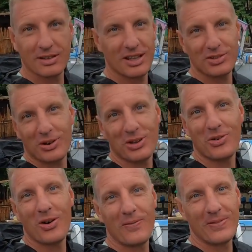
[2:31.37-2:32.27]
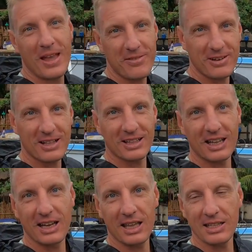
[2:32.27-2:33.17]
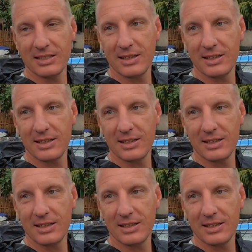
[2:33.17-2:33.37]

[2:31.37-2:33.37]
That's what you definitely need,